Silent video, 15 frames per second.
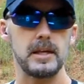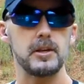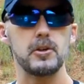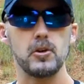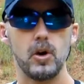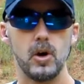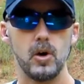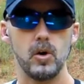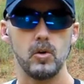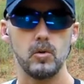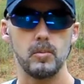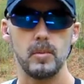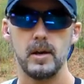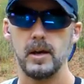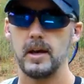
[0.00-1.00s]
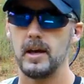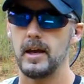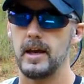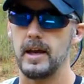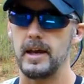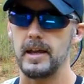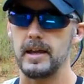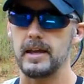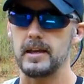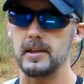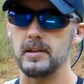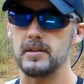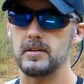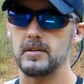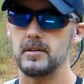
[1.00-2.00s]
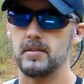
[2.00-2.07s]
in your home and